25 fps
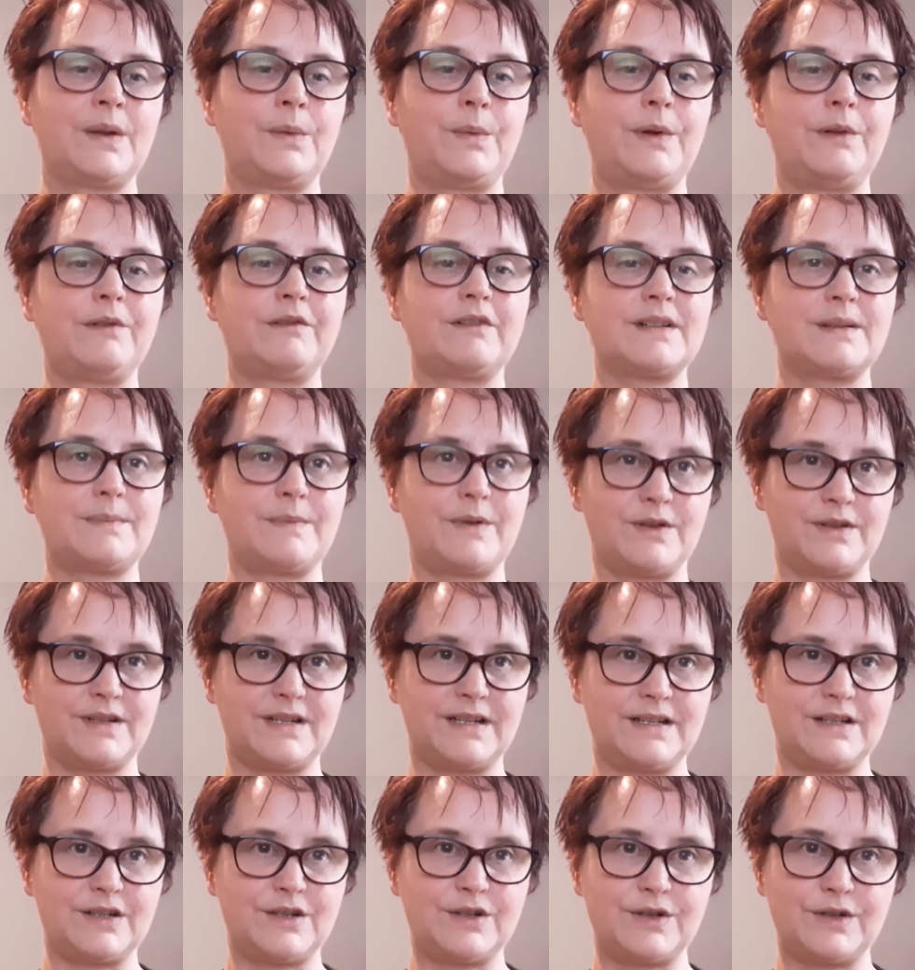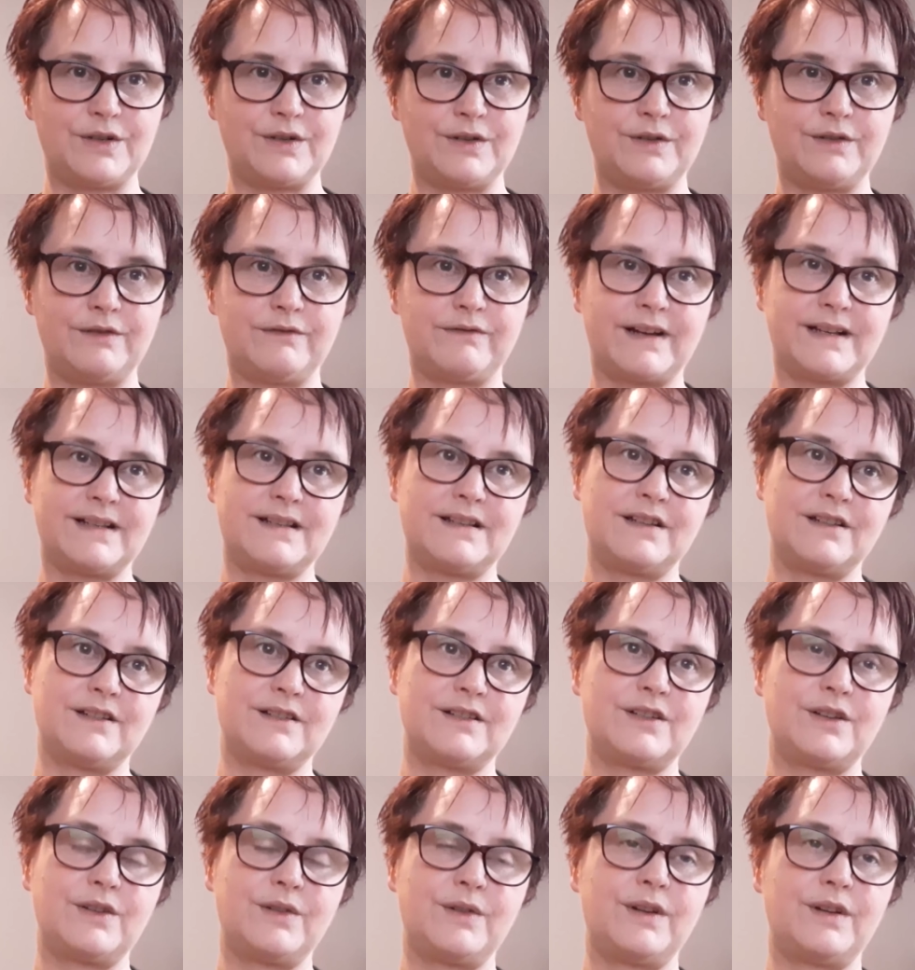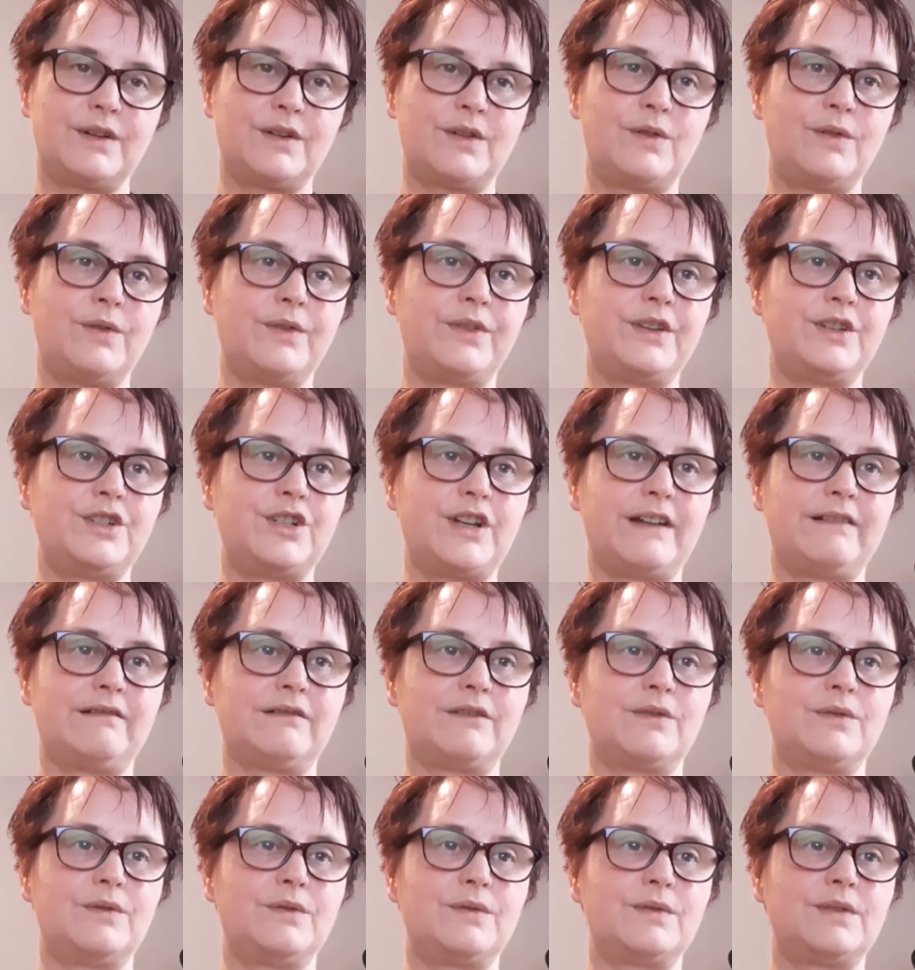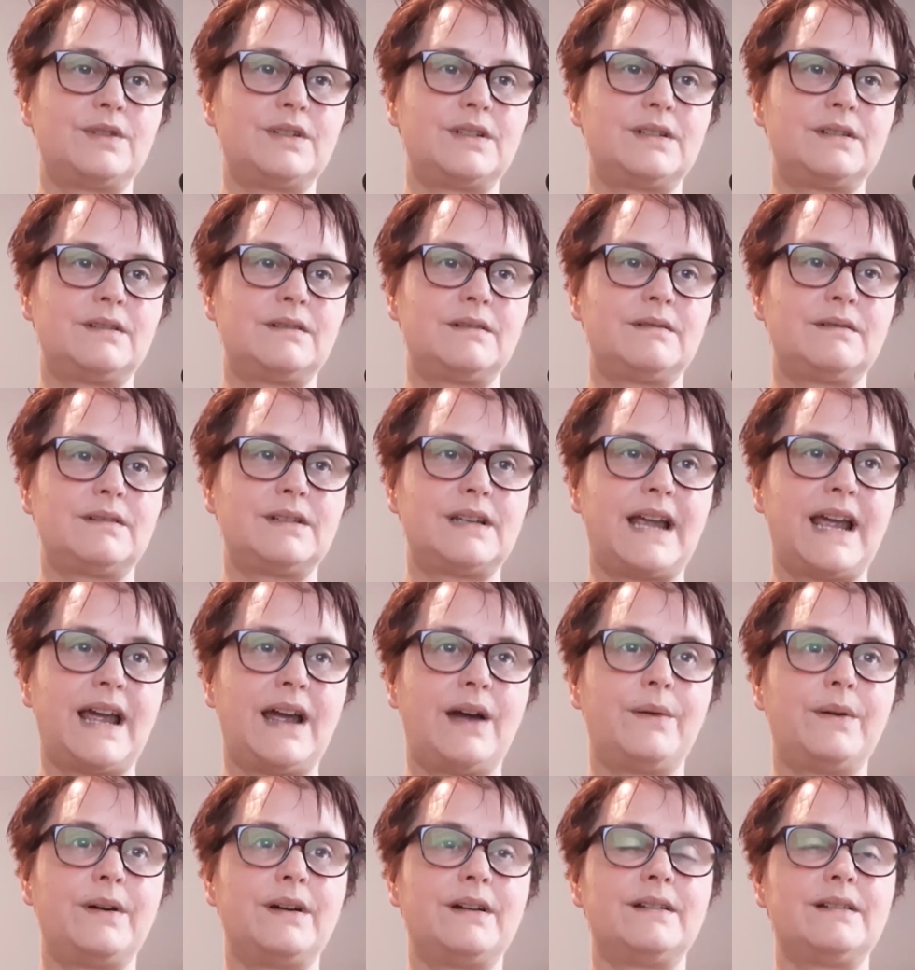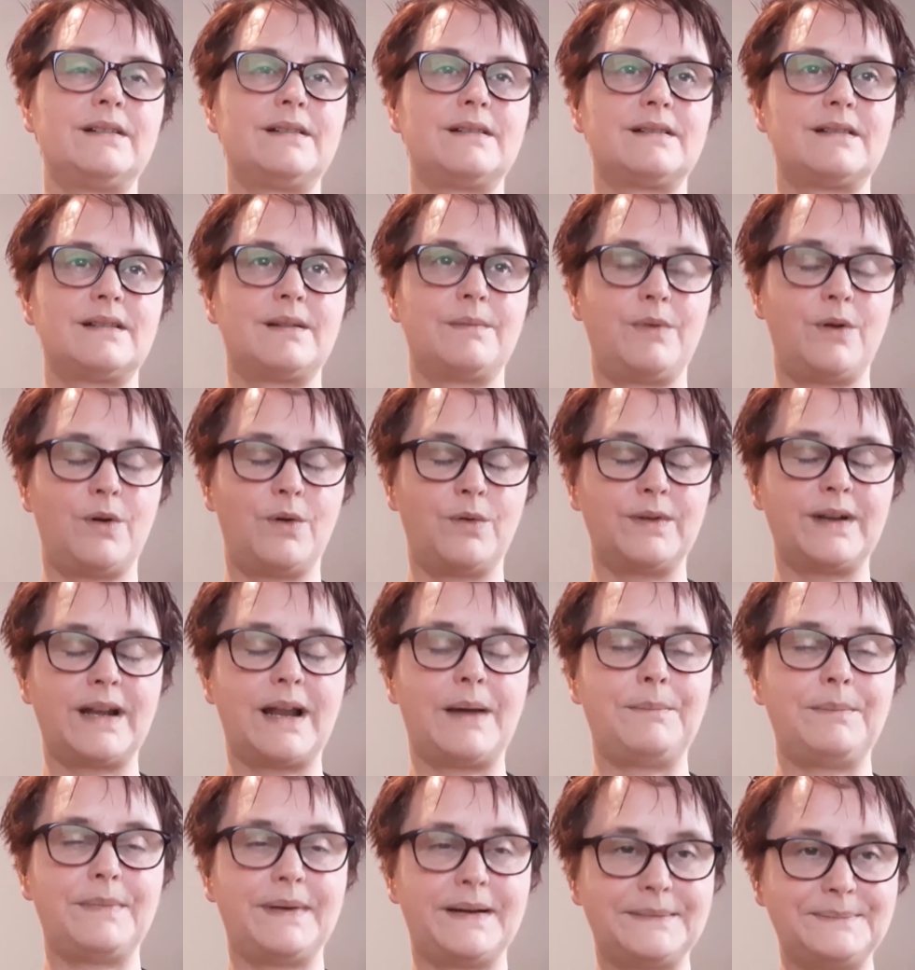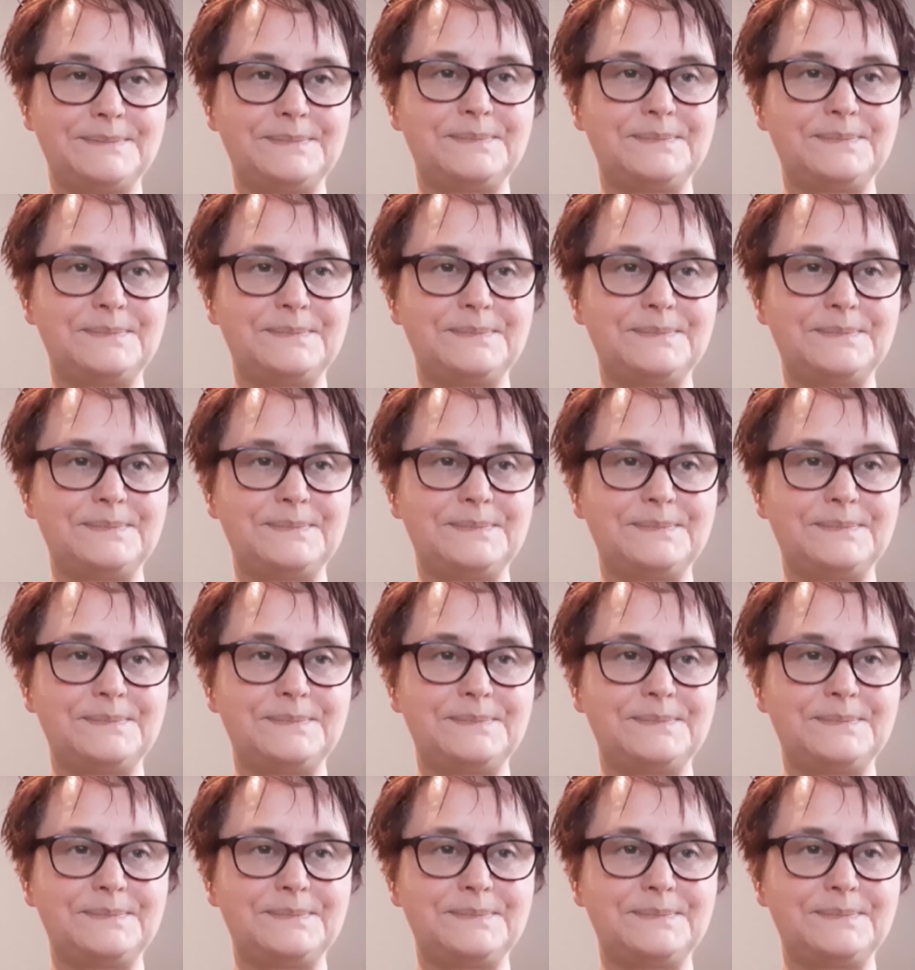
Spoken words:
We're responding to residents who had called the General Tower support number.